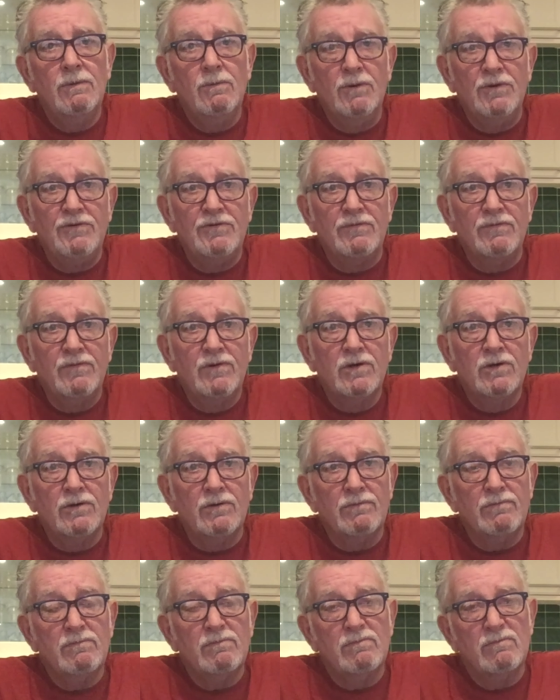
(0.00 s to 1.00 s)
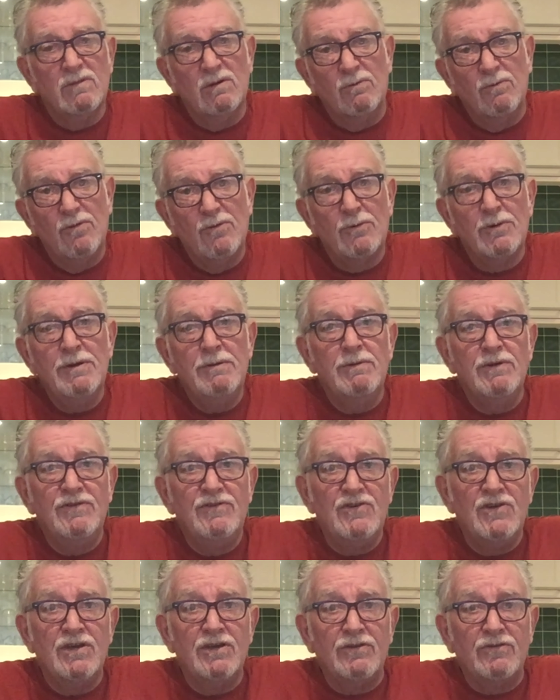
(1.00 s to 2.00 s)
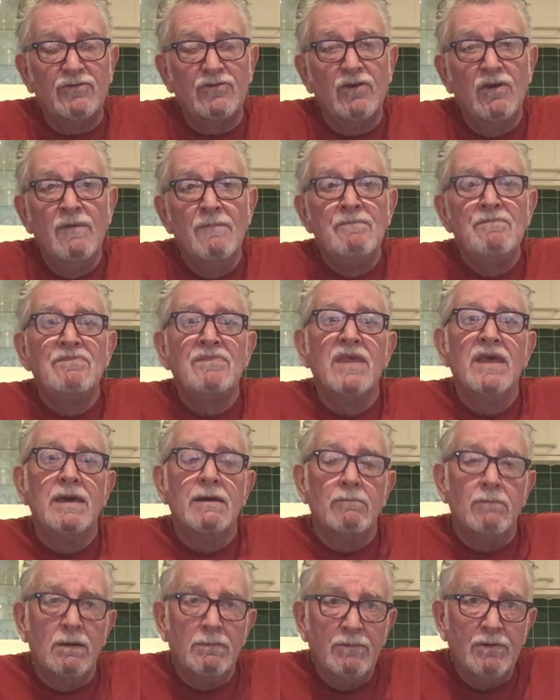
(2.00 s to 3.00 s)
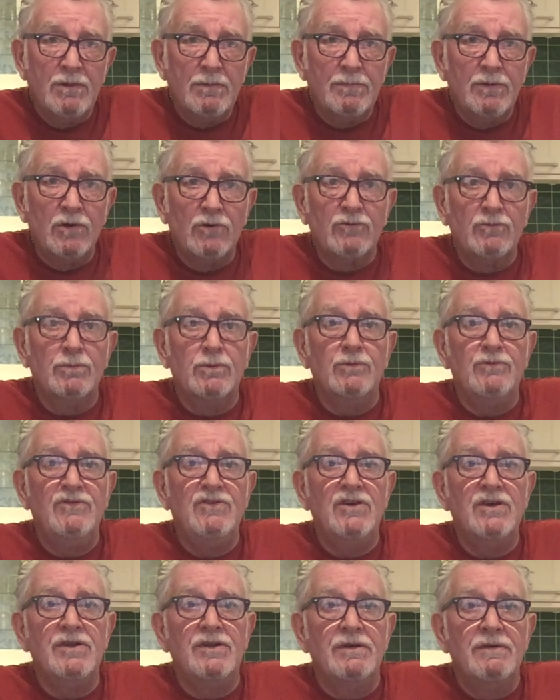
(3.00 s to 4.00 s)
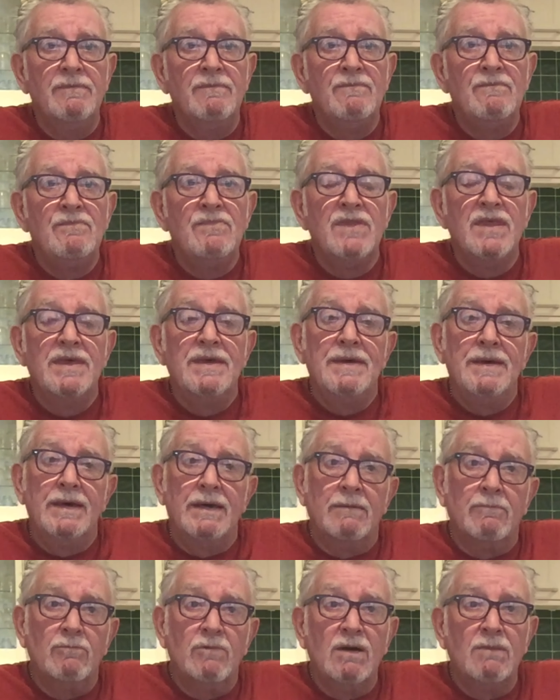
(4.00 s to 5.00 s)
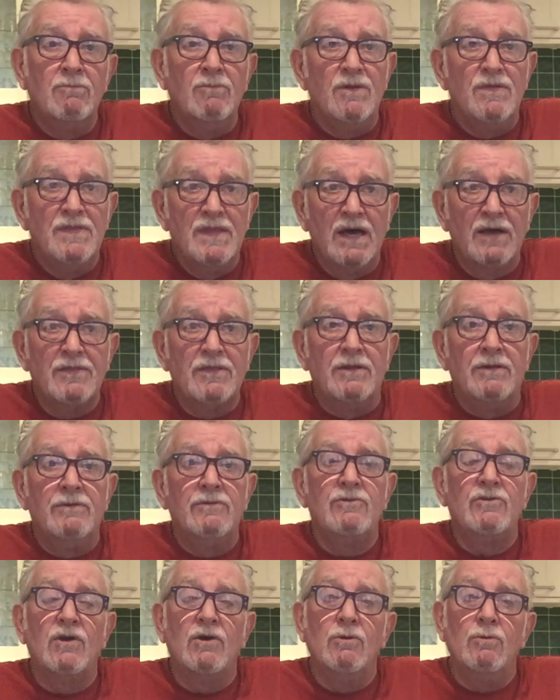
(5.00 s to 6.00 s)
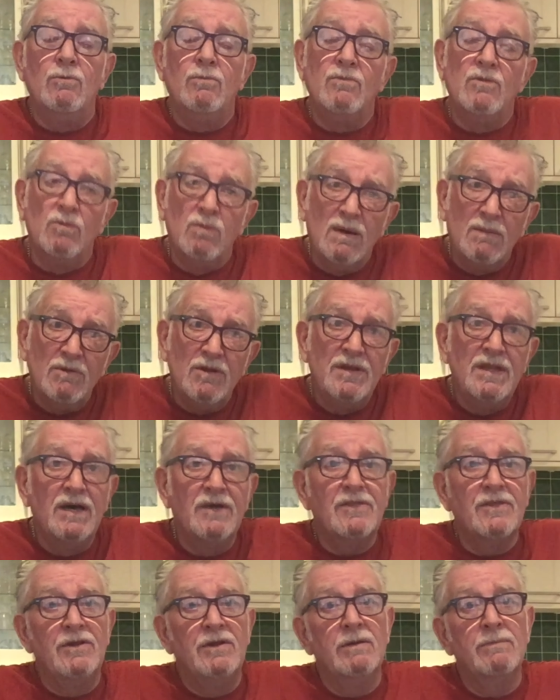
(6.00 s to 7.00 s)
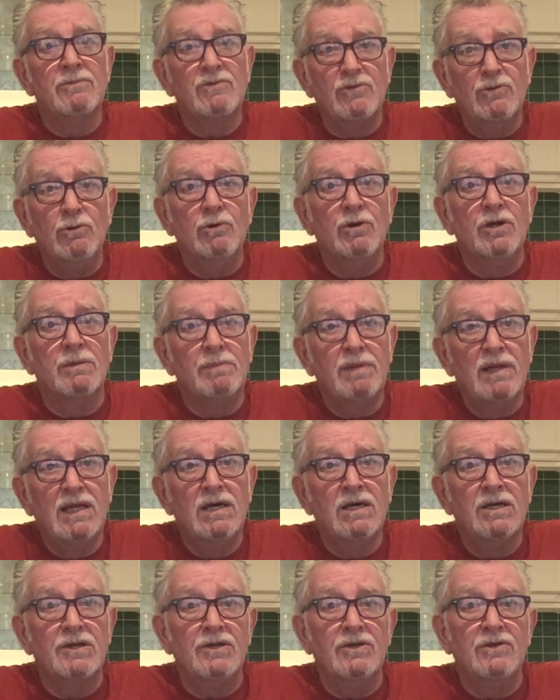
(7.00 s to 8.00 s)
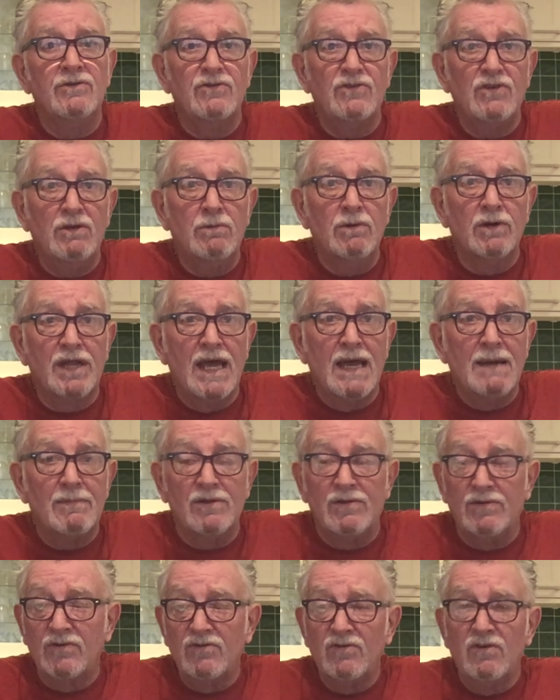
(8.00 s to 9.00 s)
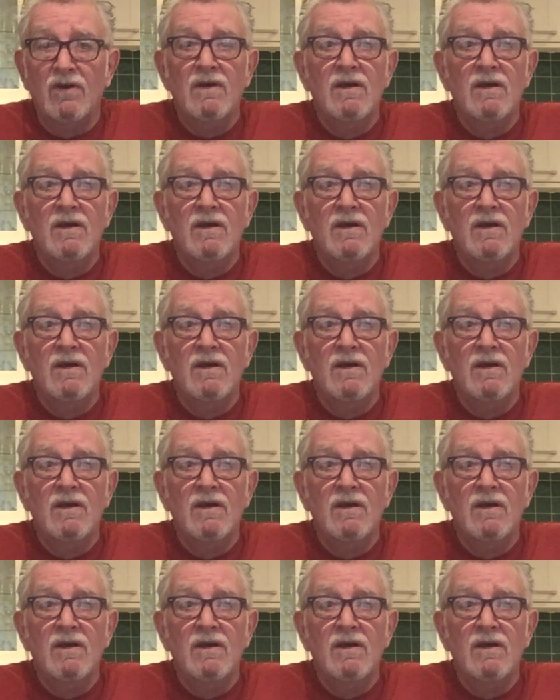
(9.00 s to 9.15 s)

which I've got, well, 3 with chits, 1 with a possible chit. and one with nothing. So the one with nothing I'm still going to plant and see what happens.